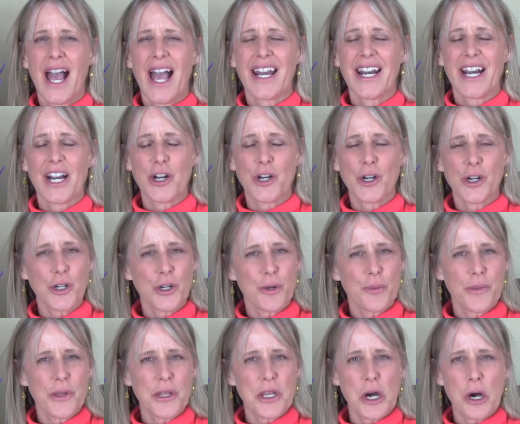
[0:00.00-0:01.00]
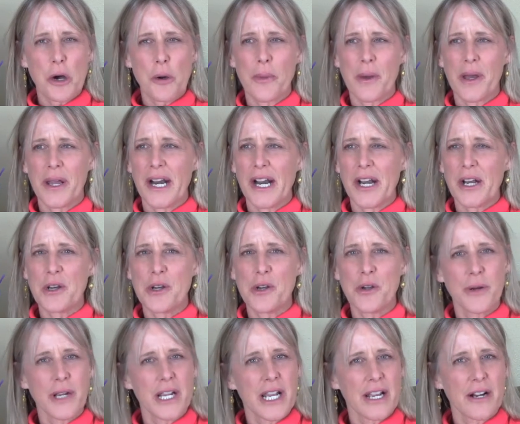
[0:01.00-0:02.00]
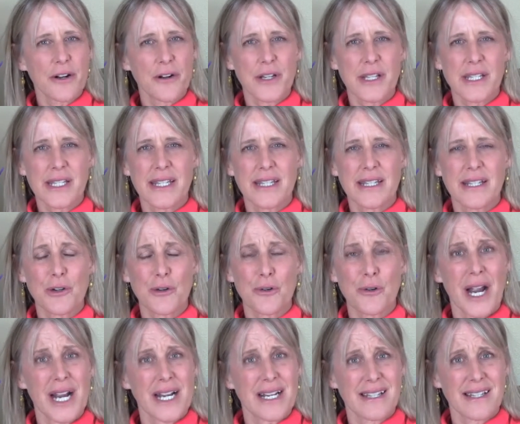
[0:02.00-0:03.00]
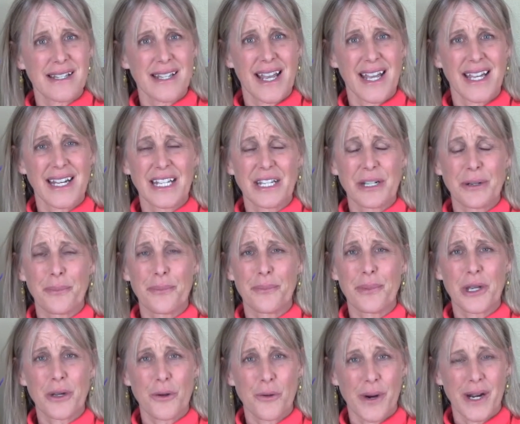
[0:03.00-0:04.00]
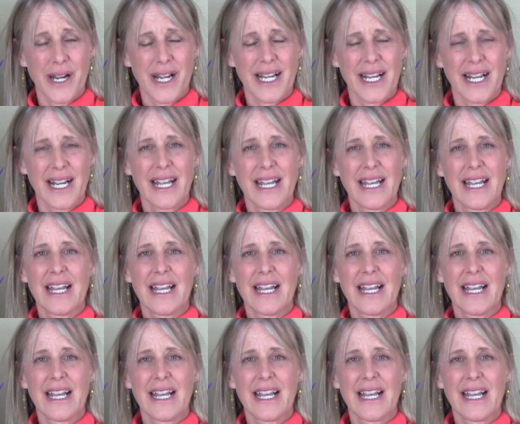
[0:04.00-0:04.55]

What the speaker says: And I heard him yelp, and I knew he cracked his head in a big way.